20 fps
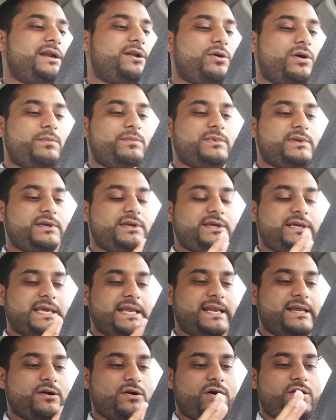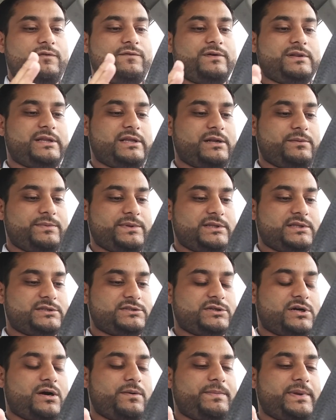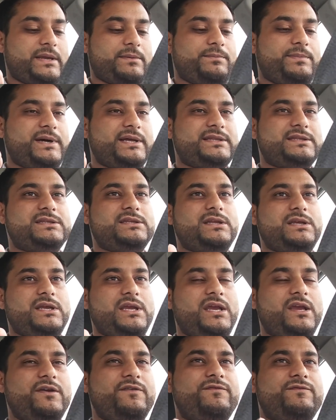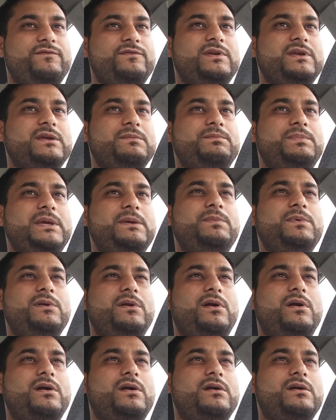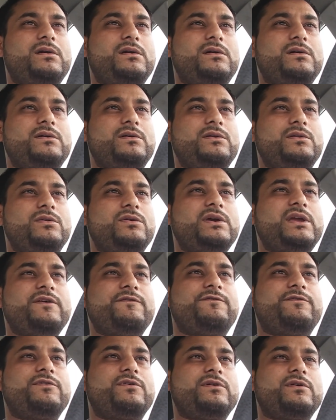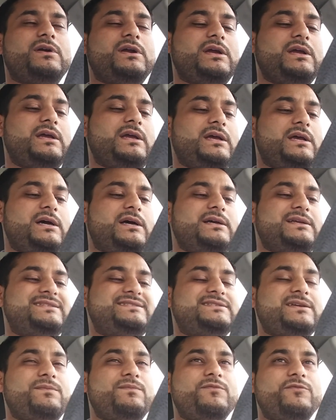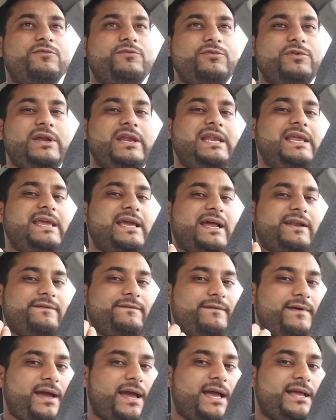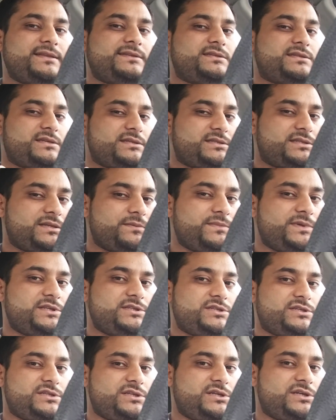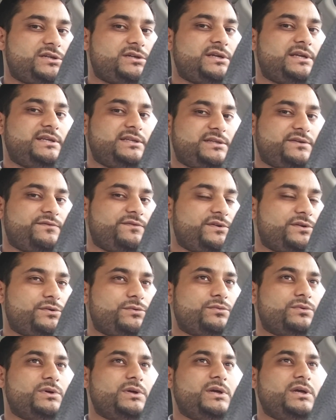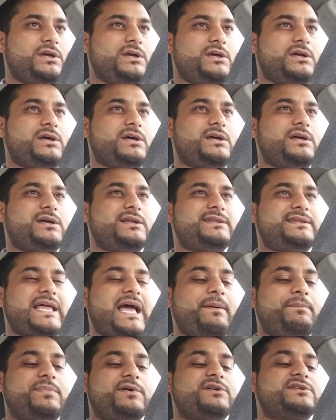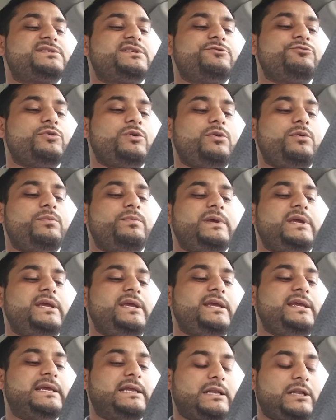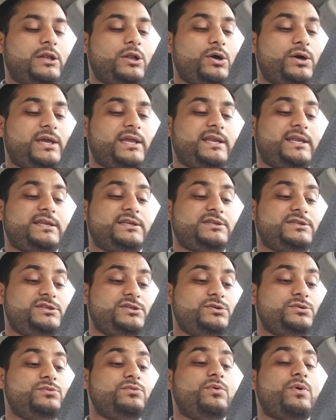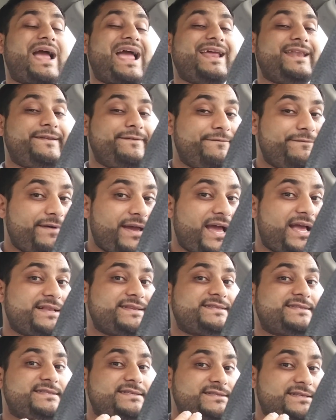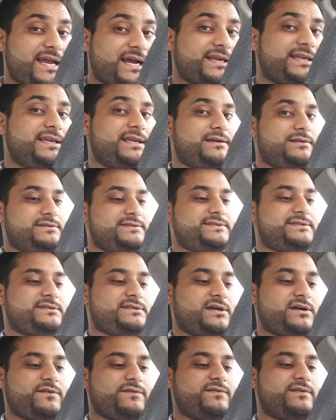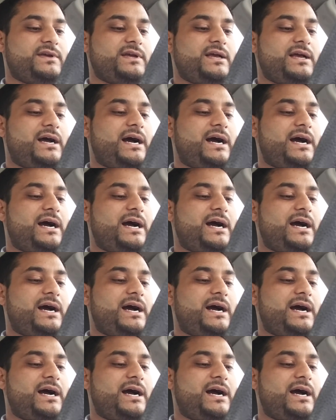I know I'm getting off a little bit the topic, but if people are looking for uh, some really advanced system engineer interview, uh, that person will be looking into advanced technical stuff